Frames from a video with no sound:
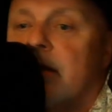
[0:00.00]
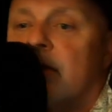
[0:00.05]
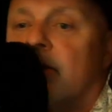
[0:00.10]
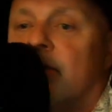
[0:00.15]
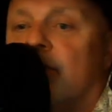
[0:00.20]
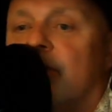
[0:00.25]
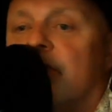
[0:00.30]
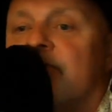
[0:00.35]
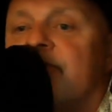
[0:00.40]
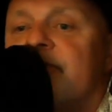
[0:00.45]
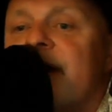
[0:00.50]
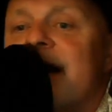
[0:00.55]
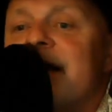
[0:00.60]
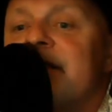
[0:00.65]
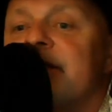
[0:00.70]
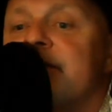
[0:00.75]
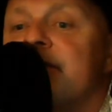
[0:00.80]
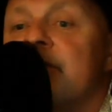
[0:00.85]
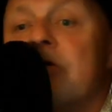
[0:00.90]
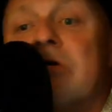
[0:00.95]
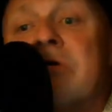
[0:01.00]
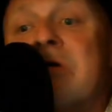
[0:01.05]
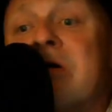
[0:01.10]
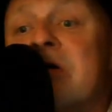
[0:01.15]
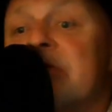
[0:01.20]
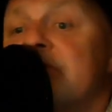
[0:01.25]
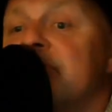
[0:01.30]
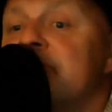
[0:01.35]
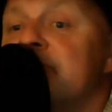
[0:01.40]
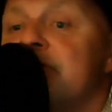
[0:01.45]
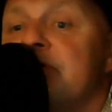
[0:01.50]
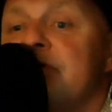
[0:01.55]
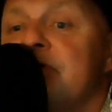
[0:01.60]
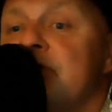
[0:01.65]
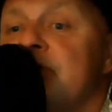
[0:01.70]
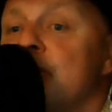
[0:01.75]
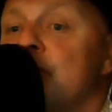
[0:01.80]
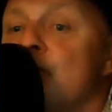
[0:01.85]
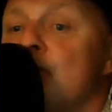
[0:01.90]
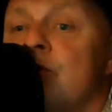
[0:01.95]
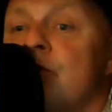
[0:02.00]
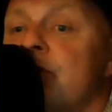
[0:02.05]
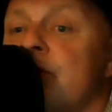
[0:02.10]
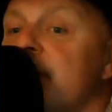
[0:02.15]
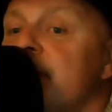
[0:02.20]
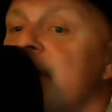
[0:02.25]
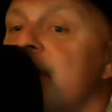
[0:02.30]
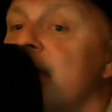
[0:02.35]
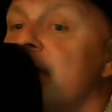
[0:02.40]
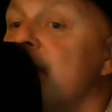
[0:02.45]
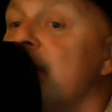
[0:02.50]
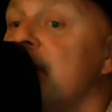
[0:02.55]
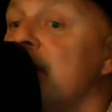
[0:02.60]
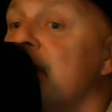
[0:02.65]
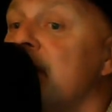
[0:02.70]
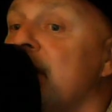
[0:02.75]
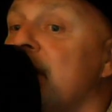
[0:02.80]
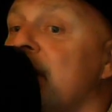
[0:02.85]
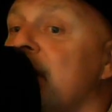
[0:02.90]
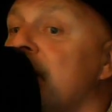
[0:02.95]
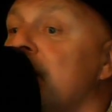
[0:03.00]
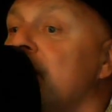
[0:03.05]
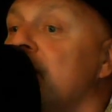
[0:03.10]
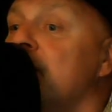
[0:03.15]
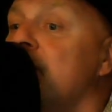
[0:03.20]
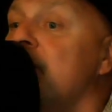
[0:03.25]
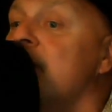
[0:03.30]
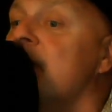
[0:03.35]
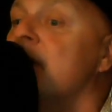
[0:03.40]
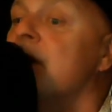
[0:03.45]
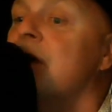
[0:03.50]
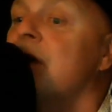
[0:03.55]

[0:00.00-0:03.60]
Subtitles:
If I thought that you would hear me,